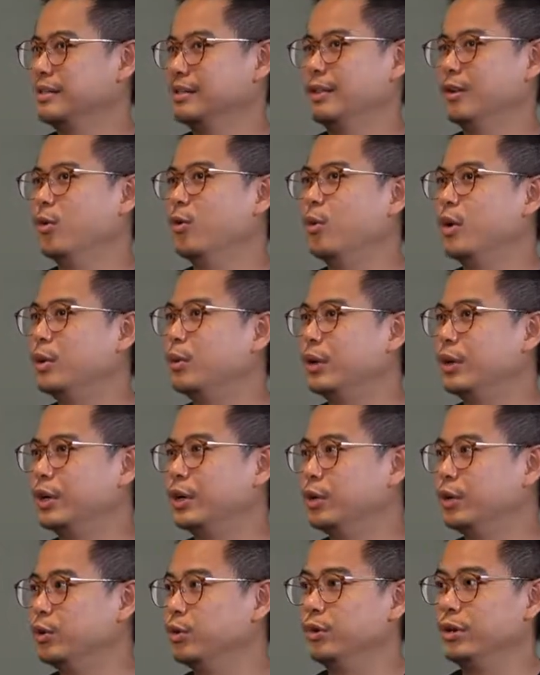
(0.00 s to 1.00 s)

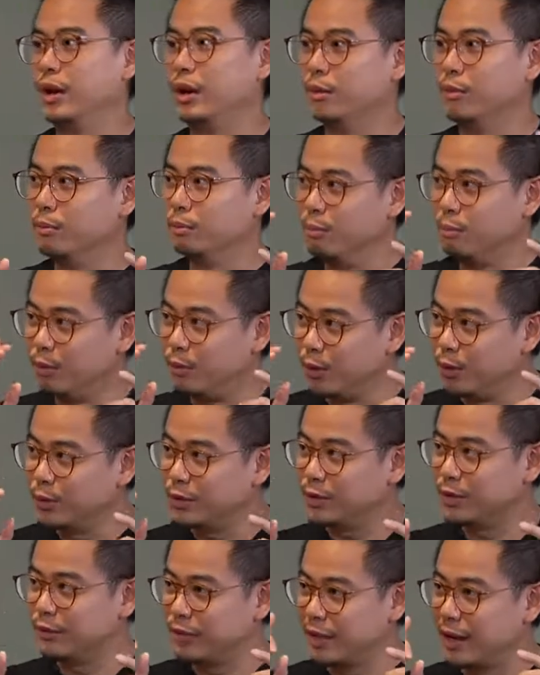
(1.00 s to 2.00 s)
unfortunately I think thought
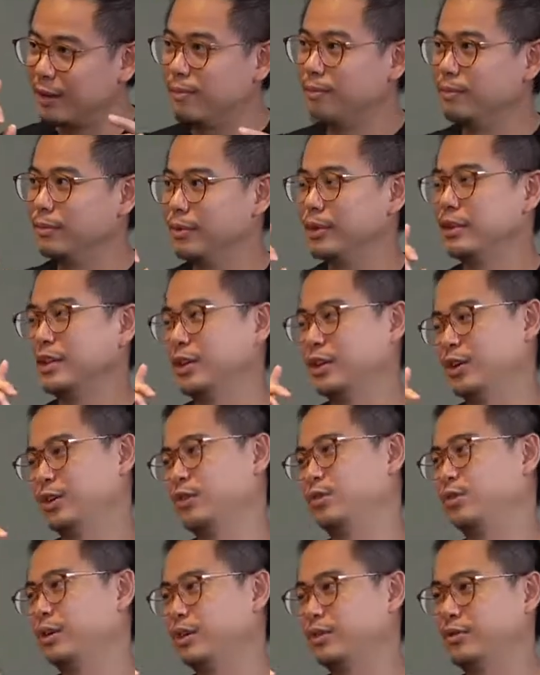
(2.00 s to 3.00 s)
process of them,
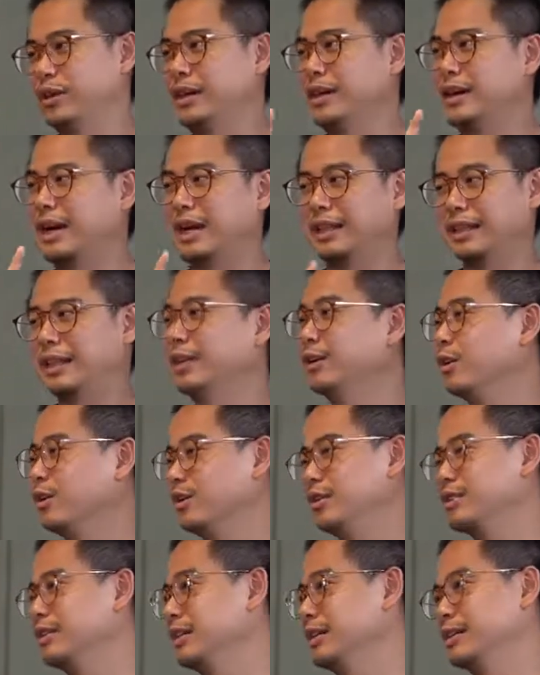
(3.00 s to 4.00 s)
somehow we have this
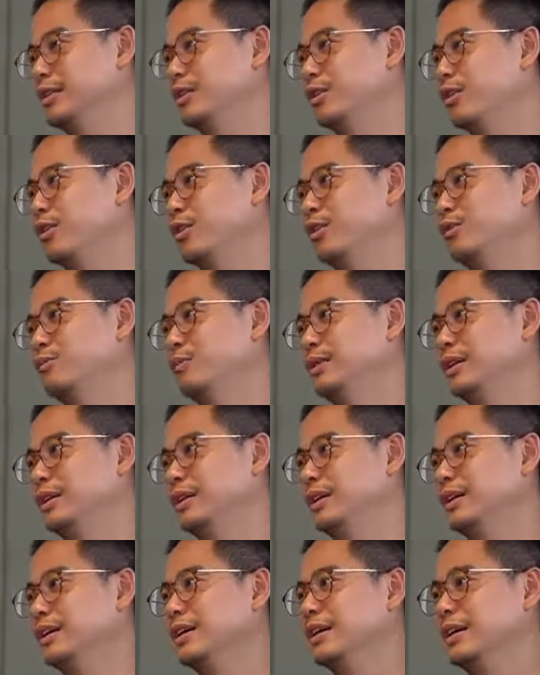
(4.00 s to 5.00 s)
unfortunately I think
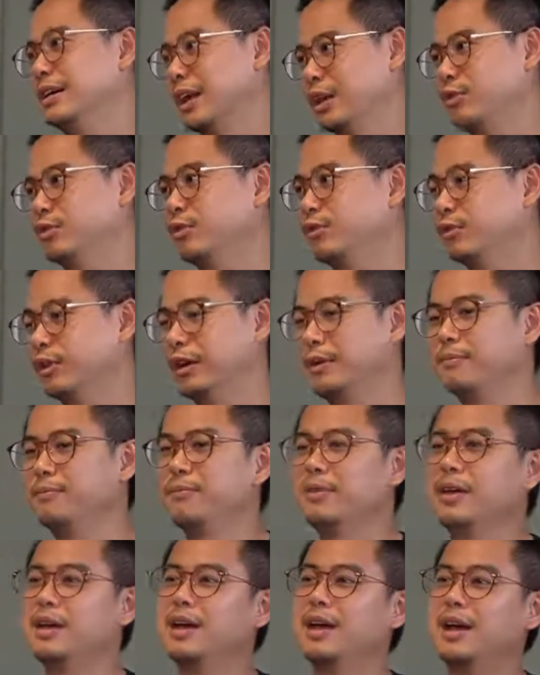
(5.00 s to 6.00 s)
thought process that, if
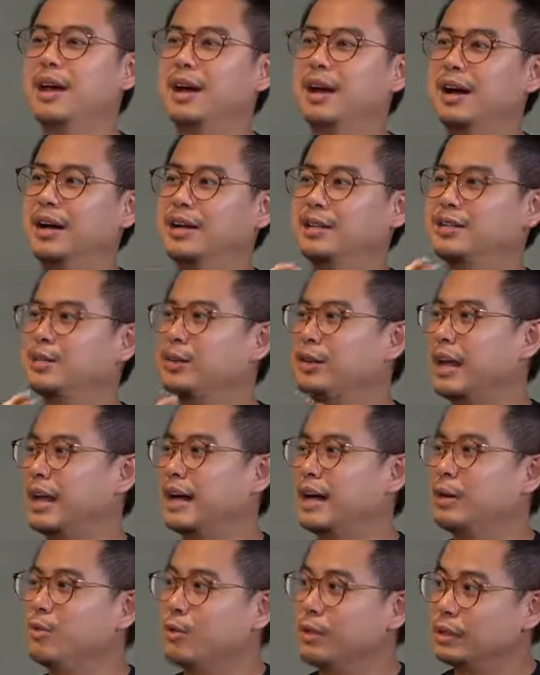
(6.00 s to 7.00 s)
we come in the market,
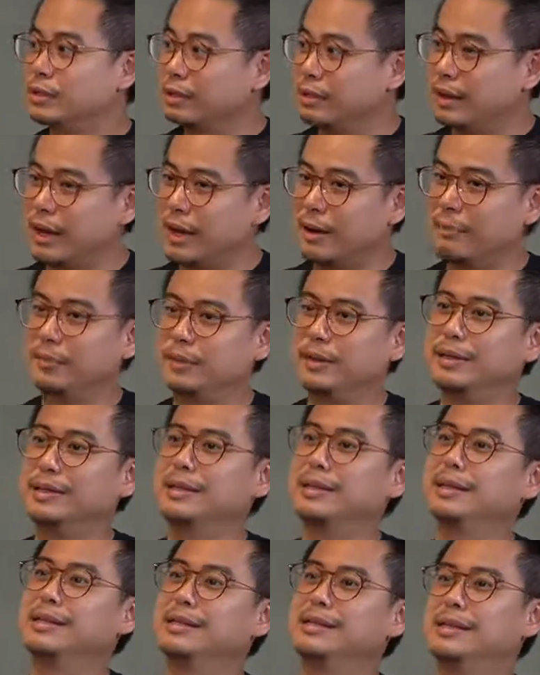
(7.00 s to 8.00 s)
somehow we know
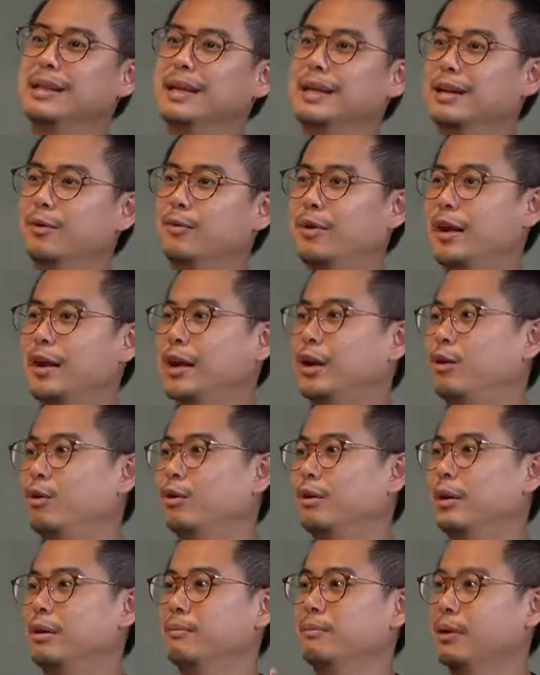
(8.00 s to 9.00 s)
something that someone else
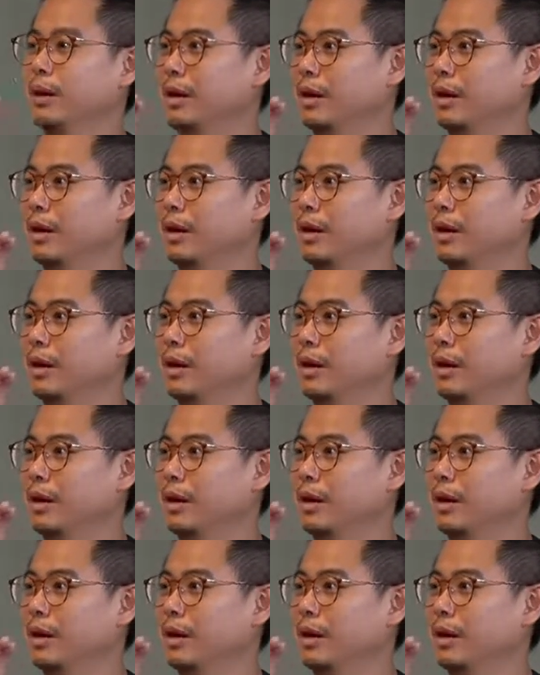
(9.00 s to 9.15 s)
doesn't know,